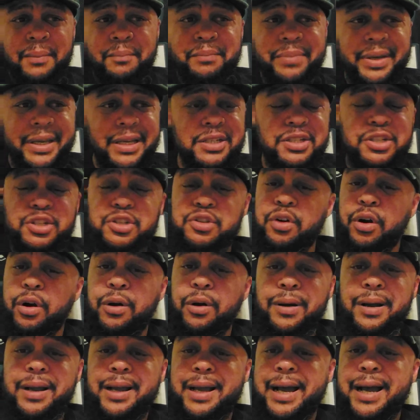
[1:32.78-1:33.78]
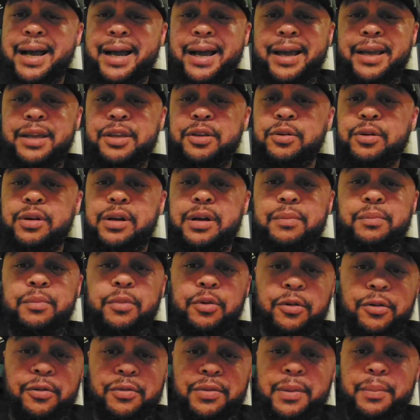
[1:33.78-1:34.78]
Big, strong guy, yo, can
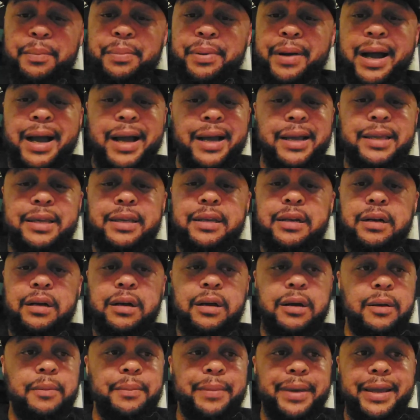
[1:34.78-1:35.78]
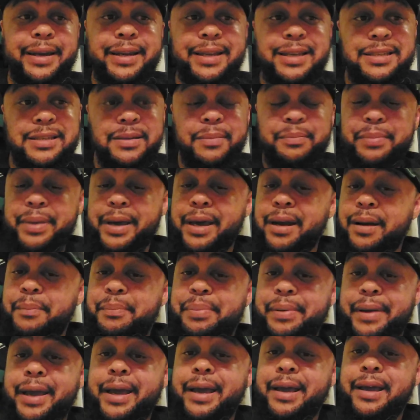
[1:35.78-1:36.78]
move the pocket. And he's a better
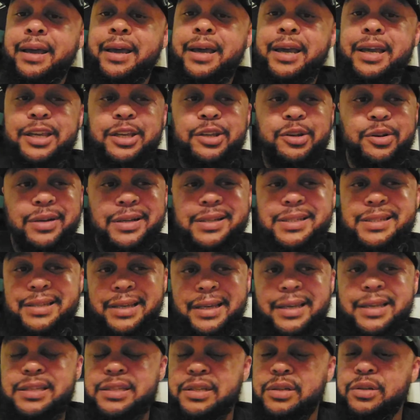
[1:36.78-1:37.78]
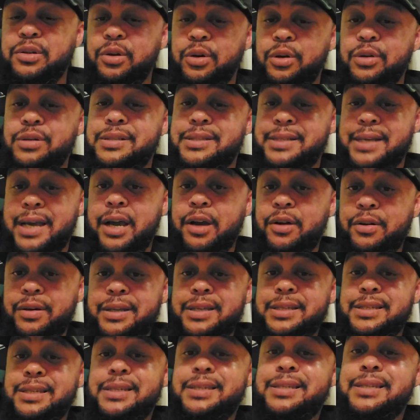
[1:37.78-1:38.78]
pass. You know, to say he's a nose tackle,
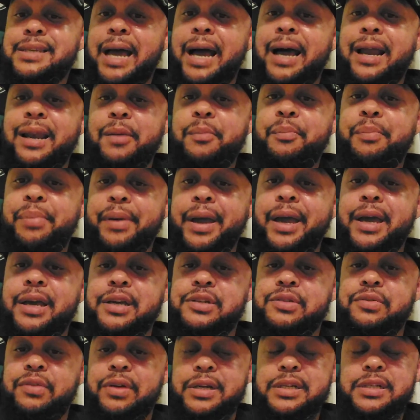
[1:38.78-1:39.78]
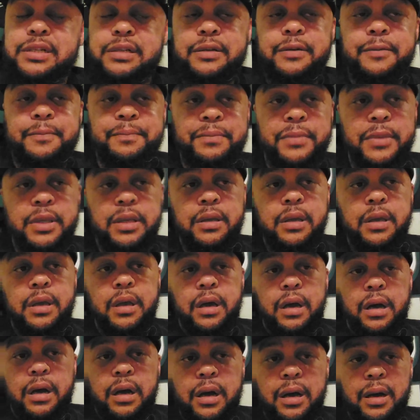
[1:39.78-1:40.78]
he's a solid pass rusher.
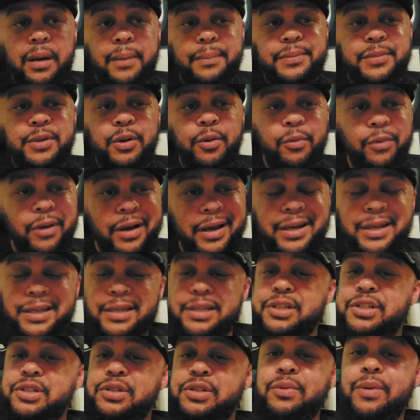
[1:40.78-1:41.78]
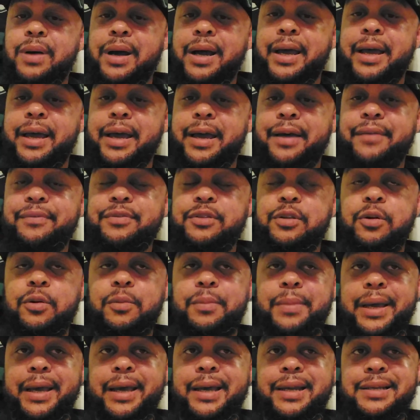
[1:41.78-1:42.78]
The one issue I have, though,
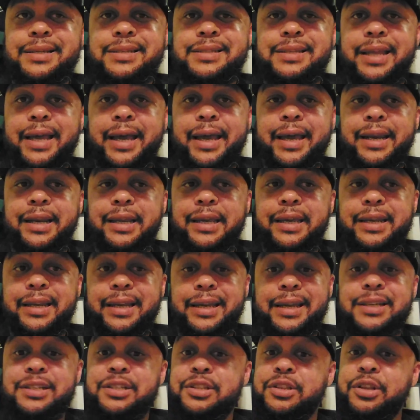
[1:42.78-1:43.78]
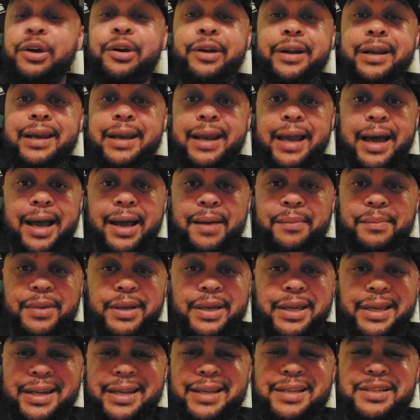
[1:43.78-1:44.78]
man, is that it is
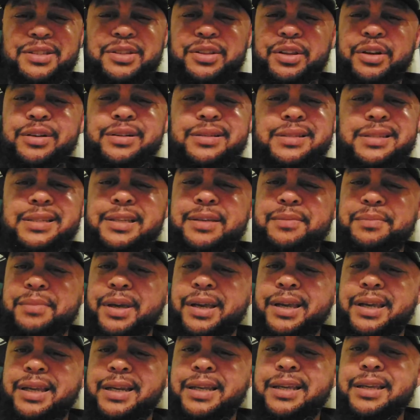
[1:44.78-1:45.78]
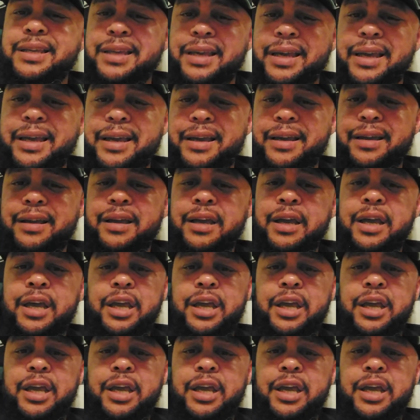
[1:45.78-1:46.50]
$13 million a year,